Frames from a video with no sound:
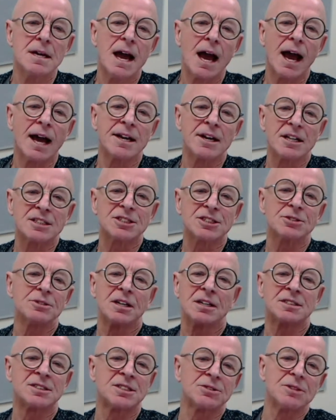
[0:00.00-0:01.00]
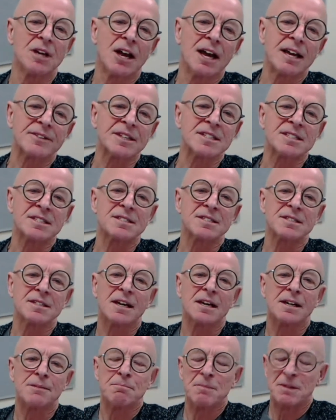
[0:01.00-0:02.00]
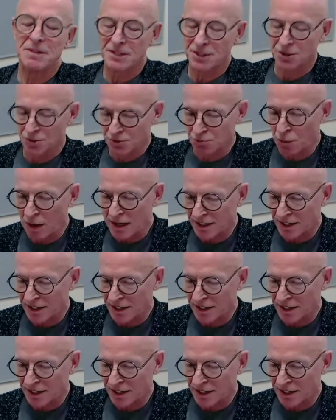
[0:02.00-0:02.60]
And I do, I do like this is um, this was one